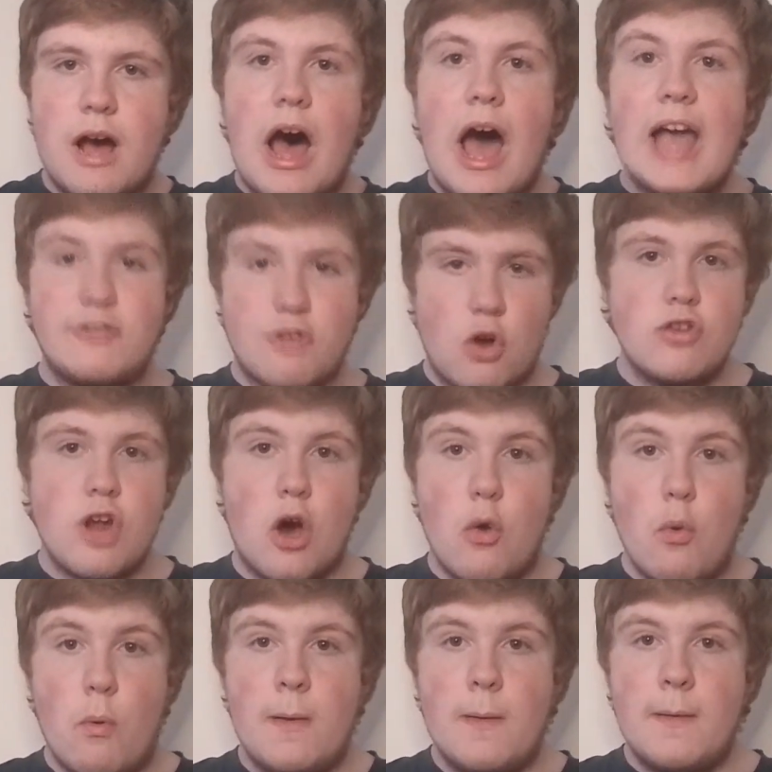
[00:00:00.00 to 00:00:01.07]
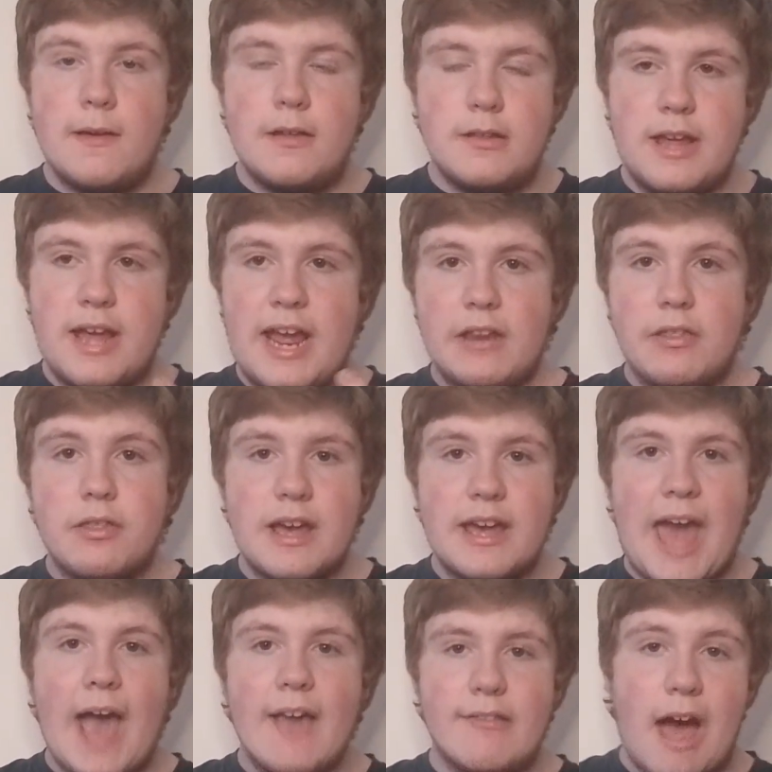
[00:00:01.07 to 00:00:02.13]
I don't know. It's,
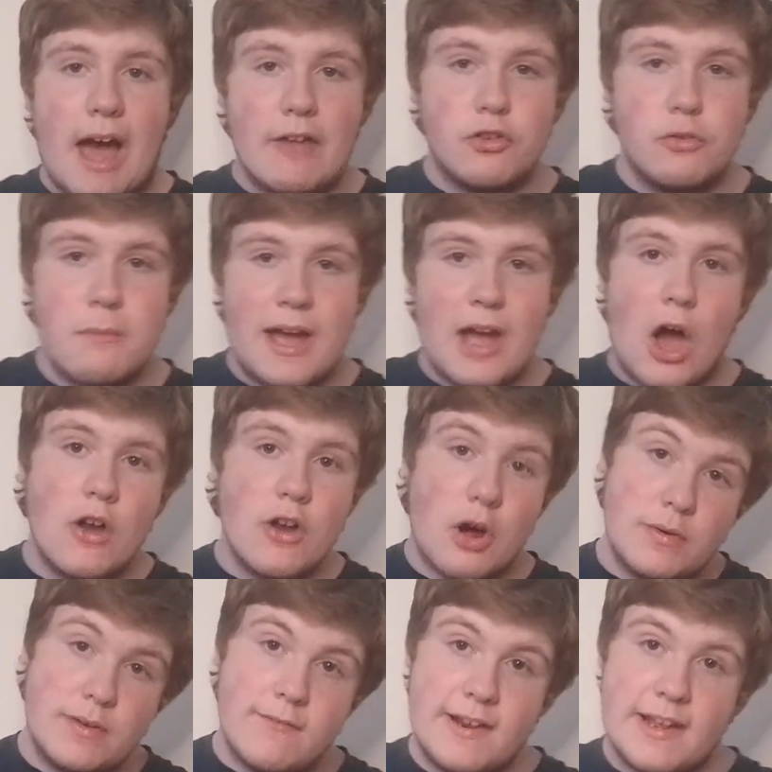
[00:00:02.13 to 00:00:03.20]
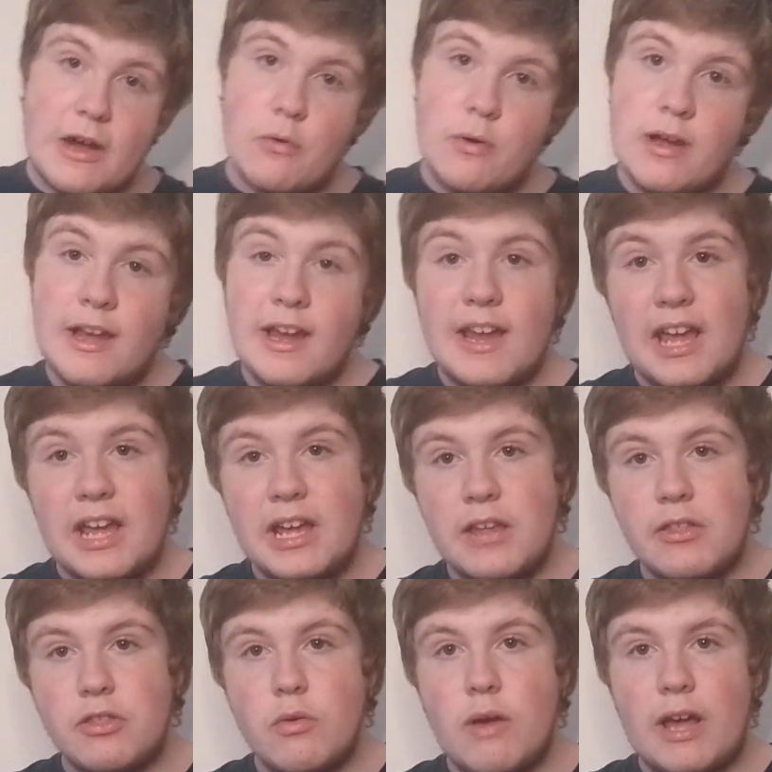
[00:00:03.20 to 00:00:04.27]
again, as you may have heard in the video,
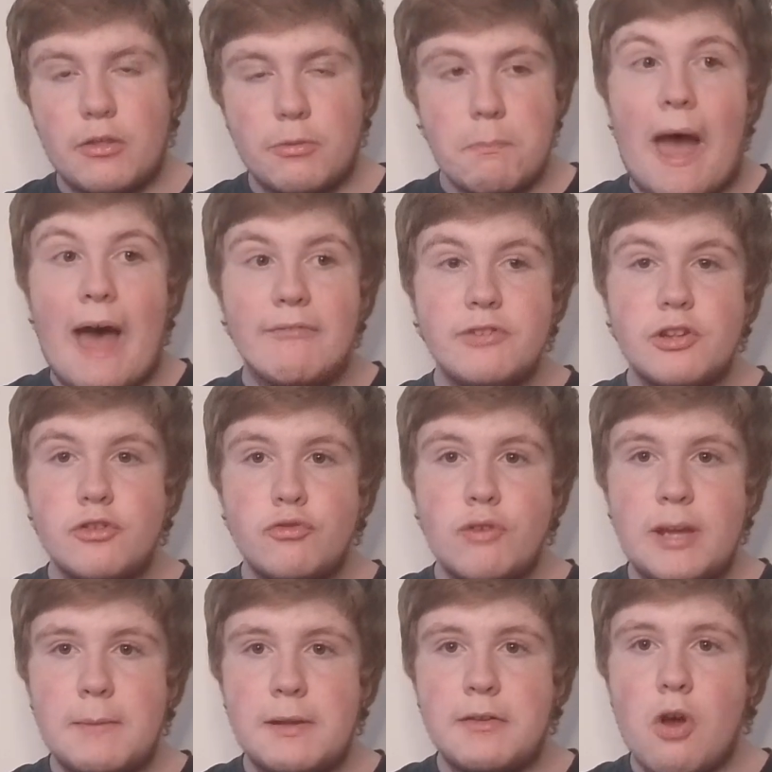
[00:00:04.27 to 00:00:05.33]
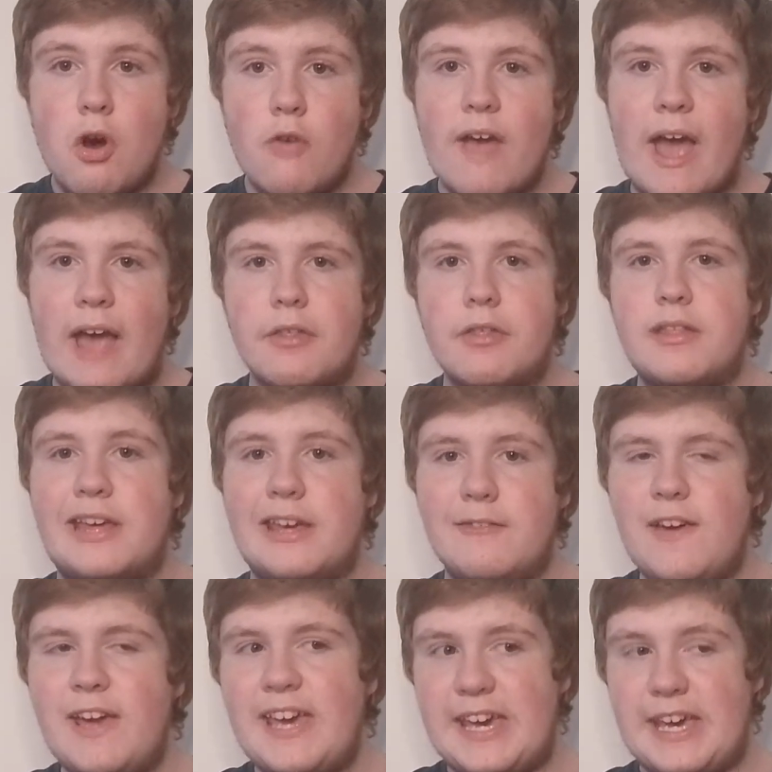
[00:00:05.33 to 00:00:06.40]
is to expand the streaming of
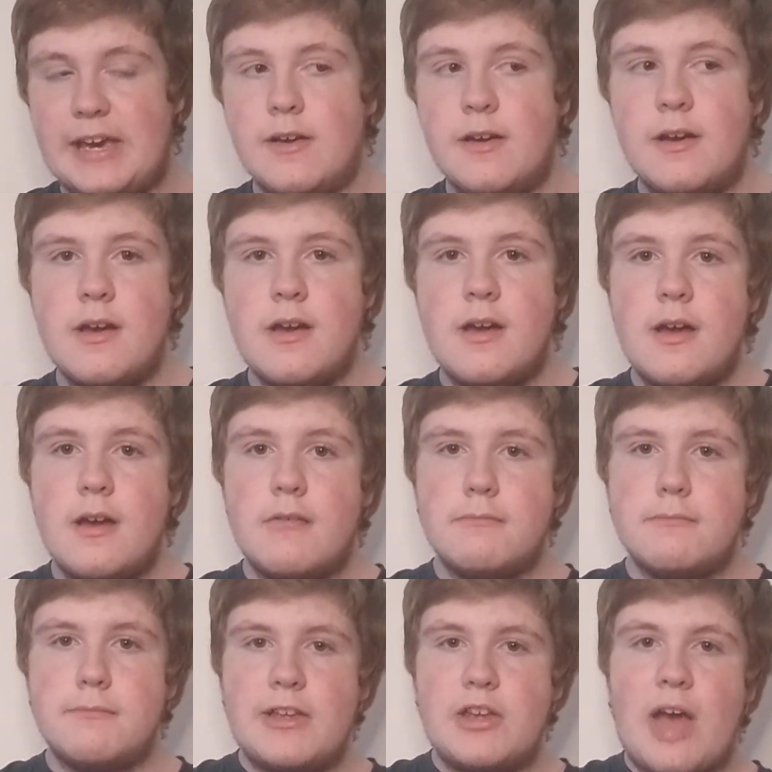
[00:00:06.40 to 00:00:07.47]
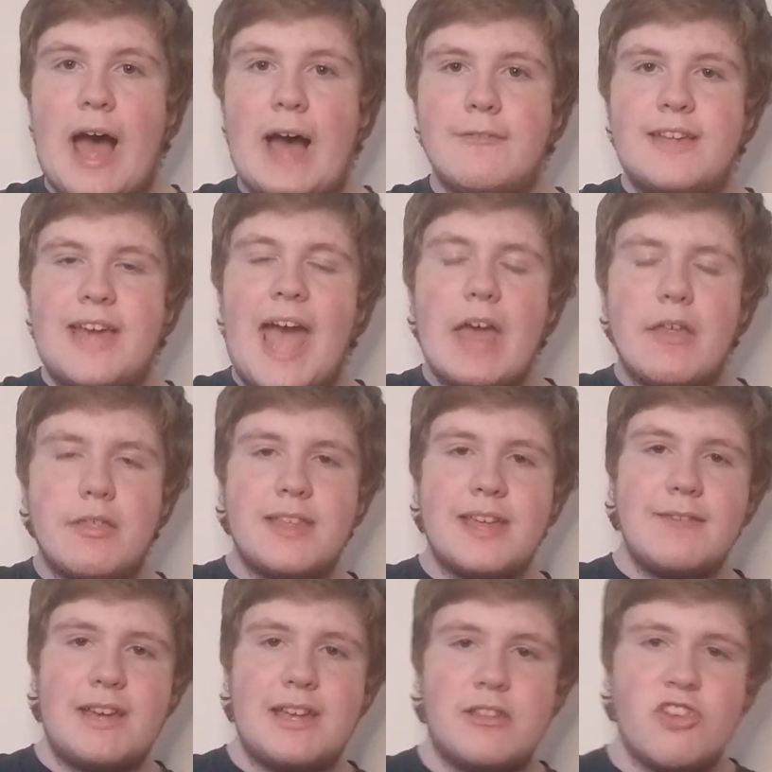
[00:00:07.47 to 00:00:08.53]
STV. Where you have the
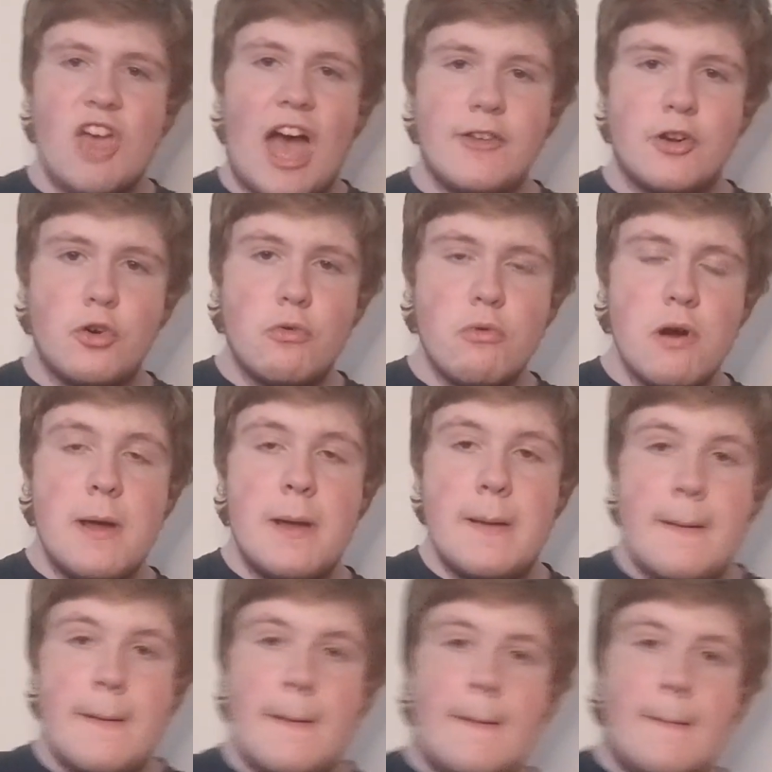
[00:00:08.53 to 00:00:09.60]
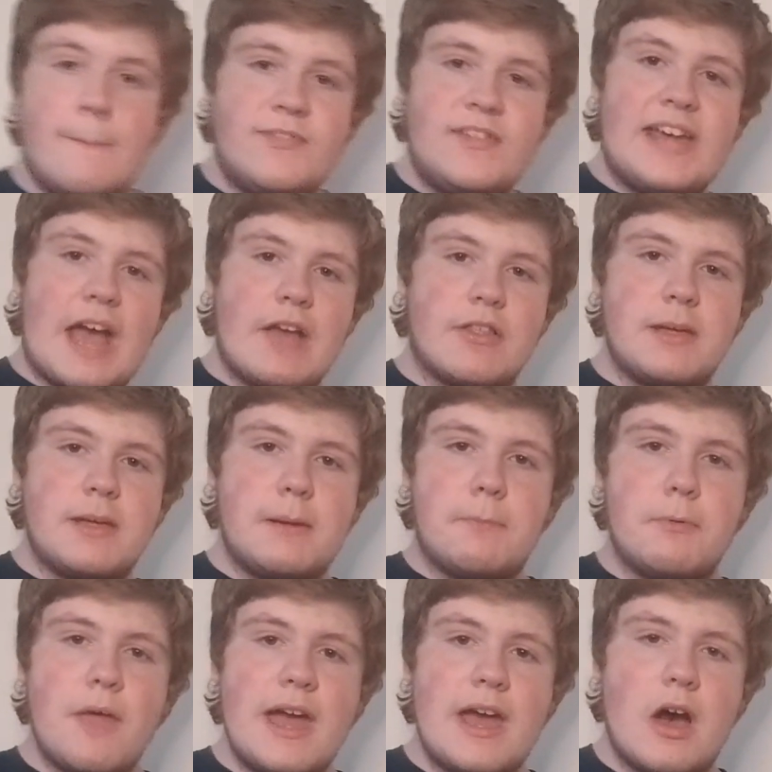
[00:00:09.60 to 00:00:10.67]
STV channel, the
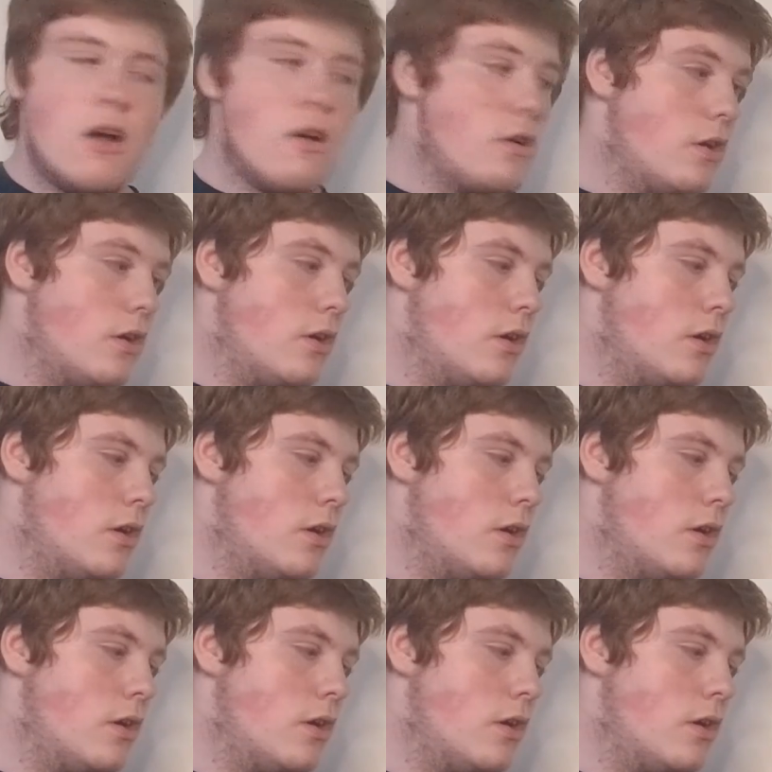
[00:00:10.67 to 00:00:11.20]
STV player,